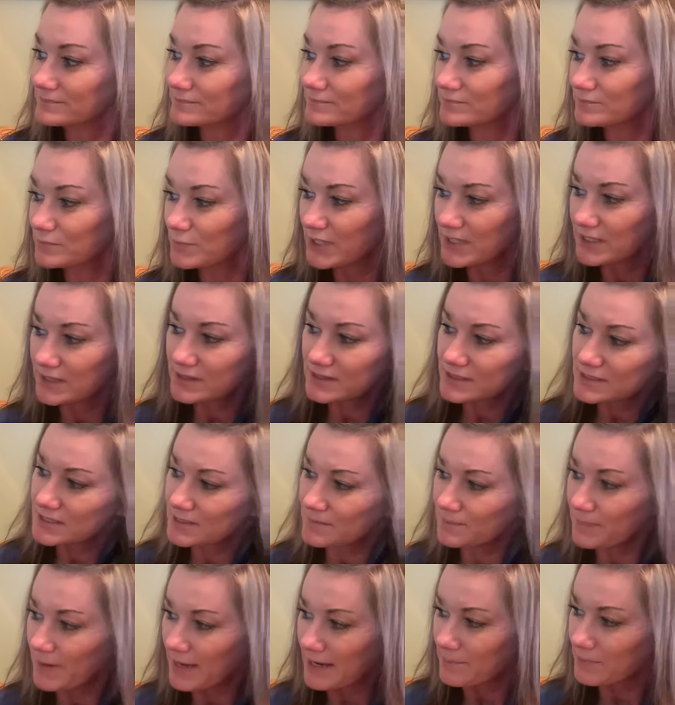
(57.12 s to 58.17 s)
with
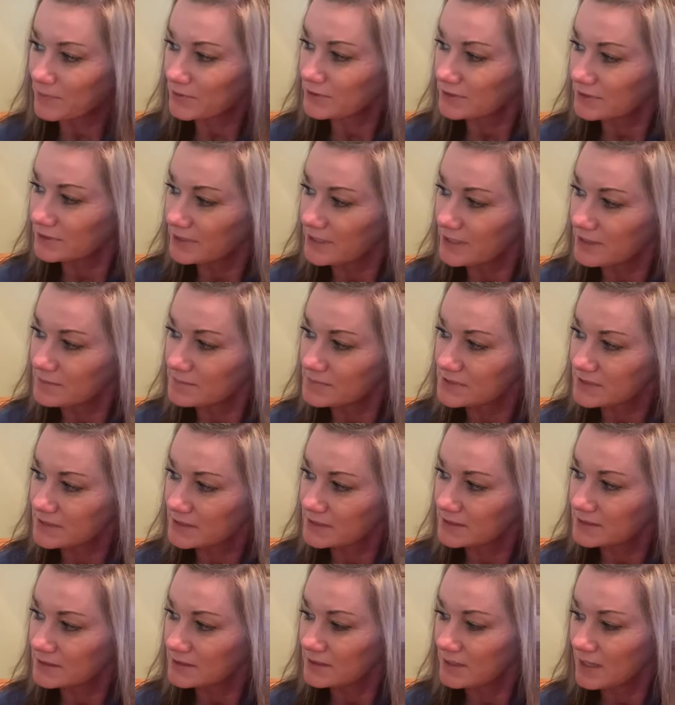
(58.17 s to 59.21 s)
some paper clips
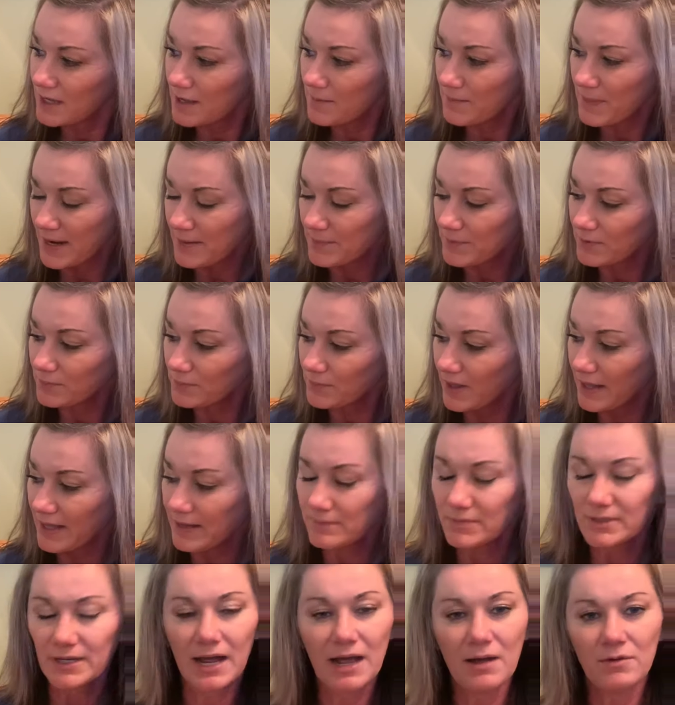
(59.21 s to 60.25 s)
and a paper
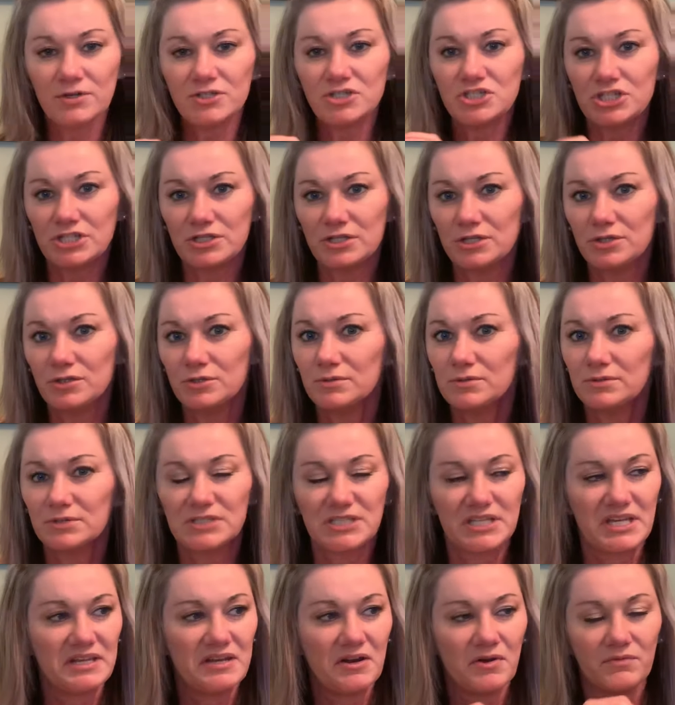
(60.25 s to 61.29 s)
plate. But I want you
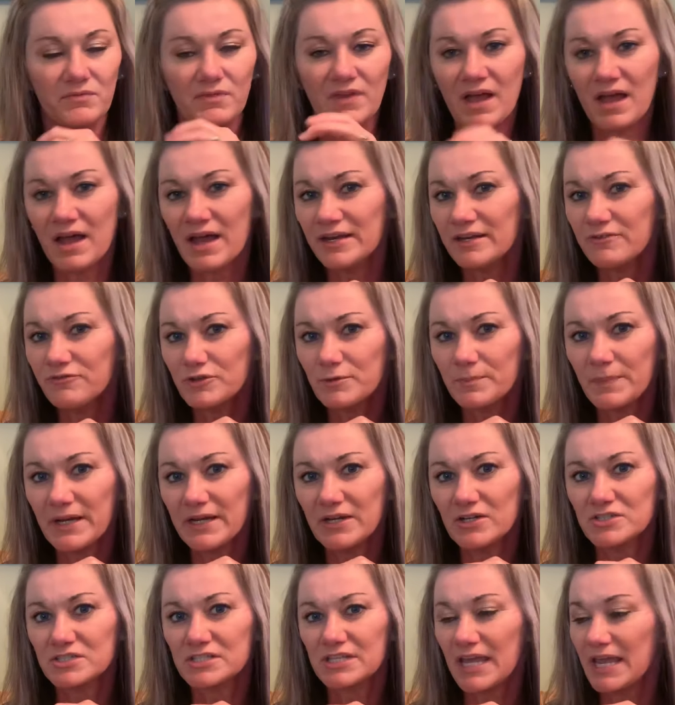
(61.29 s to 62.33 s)
to get online if your
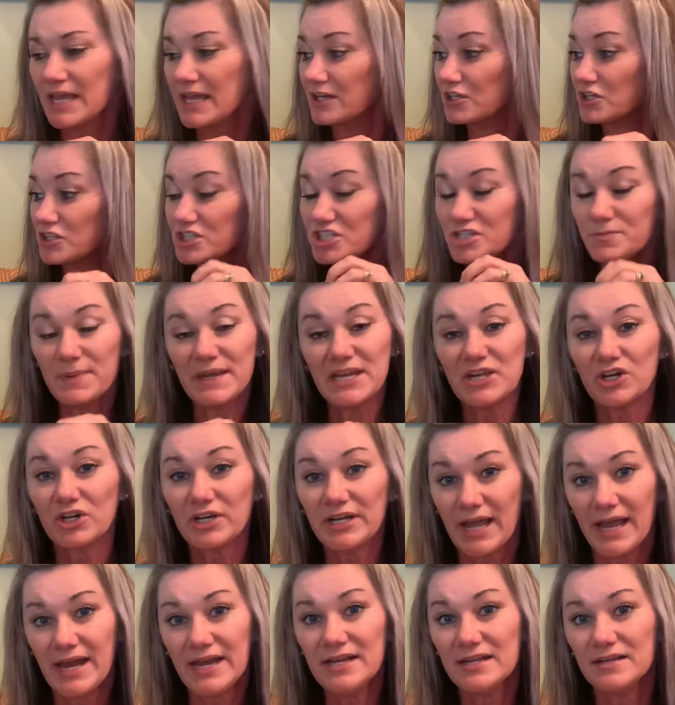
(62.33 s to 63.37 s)
parents can, or just be
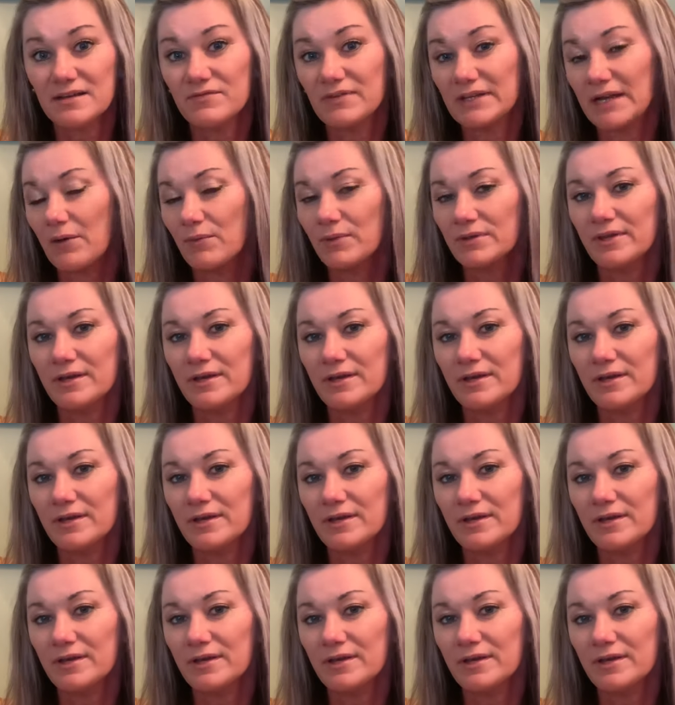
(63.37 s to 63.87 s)
creative. And I would